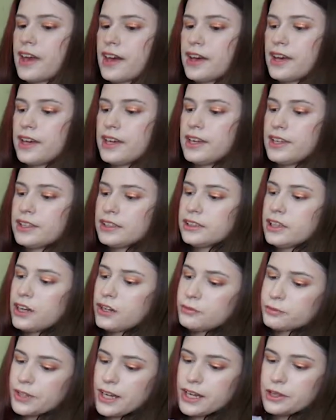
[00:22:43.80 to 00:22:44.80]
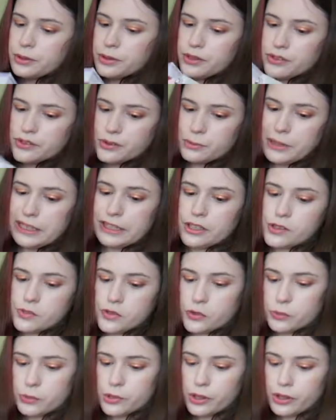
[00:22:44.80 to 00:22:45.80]
I love Kaguya-sama Love
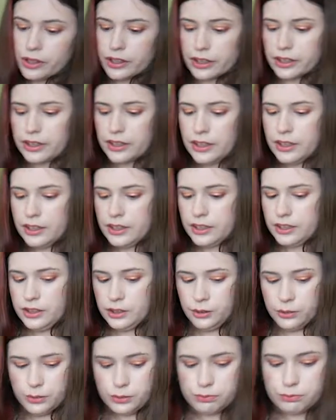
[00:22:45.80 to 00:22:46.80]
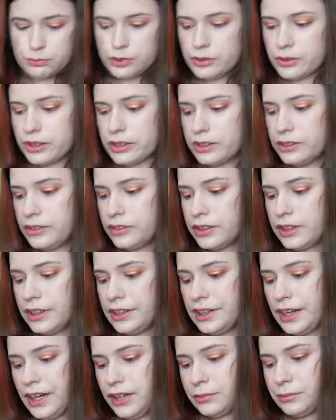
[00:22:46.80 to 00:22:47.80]
Is War. You, you, you
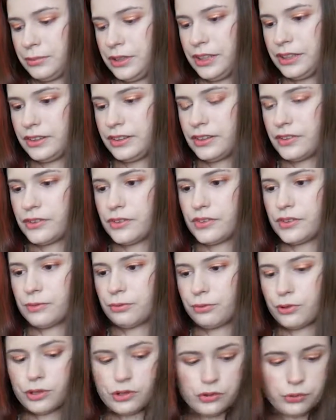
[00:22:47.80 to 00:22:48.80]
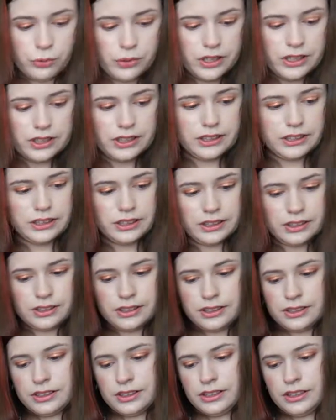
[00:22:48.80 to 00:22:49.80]
can't have me. This is the first one.
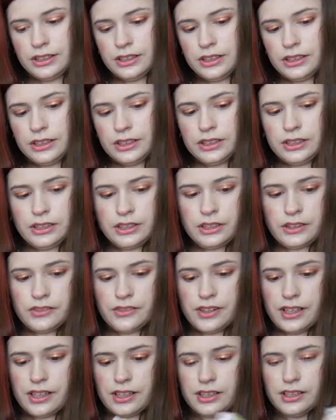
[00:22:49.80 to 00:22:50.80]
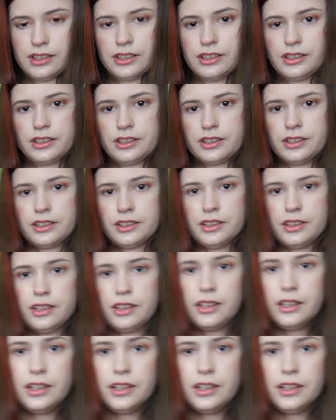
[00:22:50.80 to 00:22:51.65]
Second.